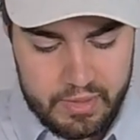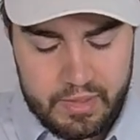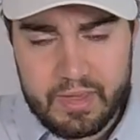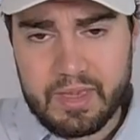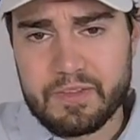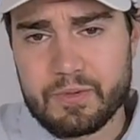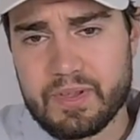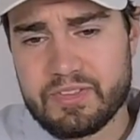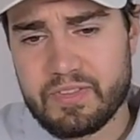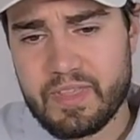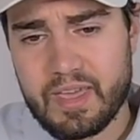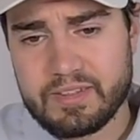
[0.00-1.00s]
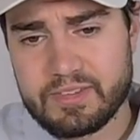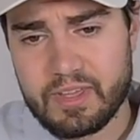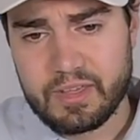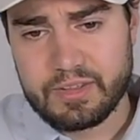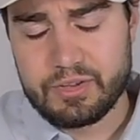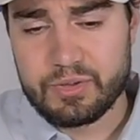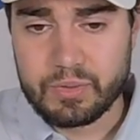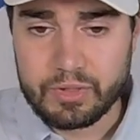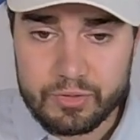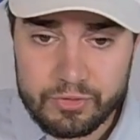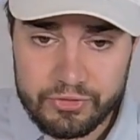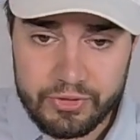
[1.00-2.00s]
And the reason that you do it
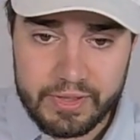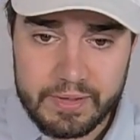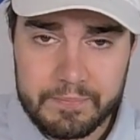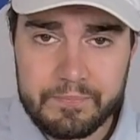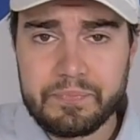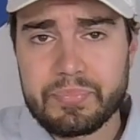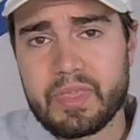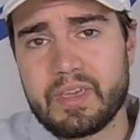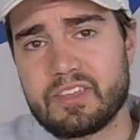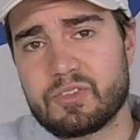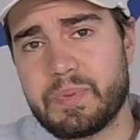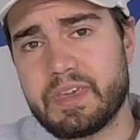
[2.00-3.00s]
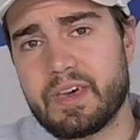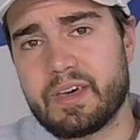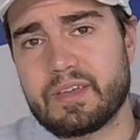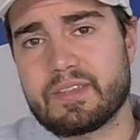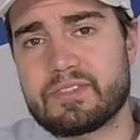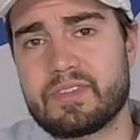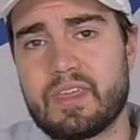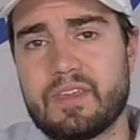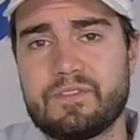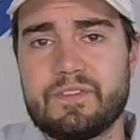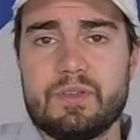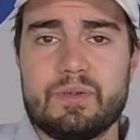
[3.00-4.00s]
loosely is because
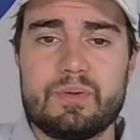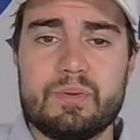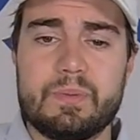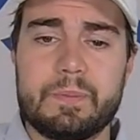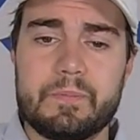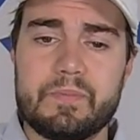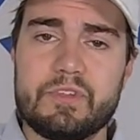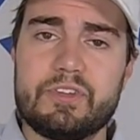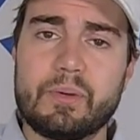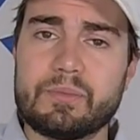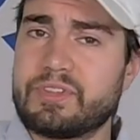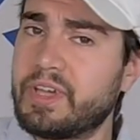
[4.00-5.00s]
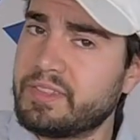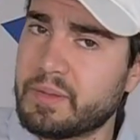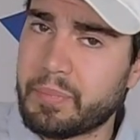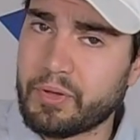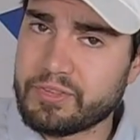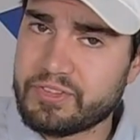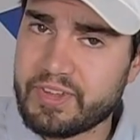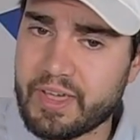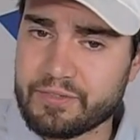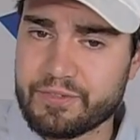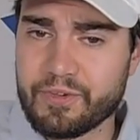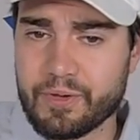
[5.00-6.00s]
if you don't tighten the bolts
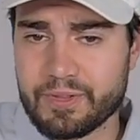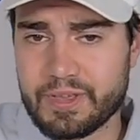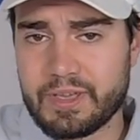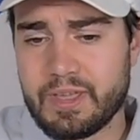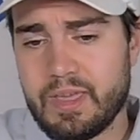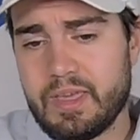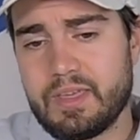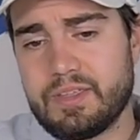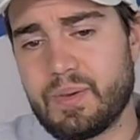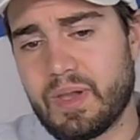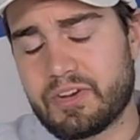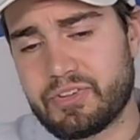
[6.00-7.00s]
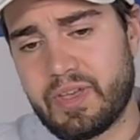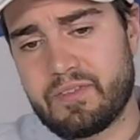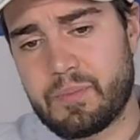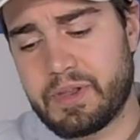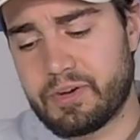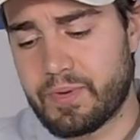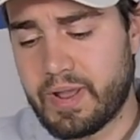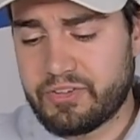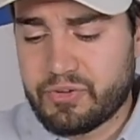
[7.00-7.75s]
down fully, you actually have a bit of range of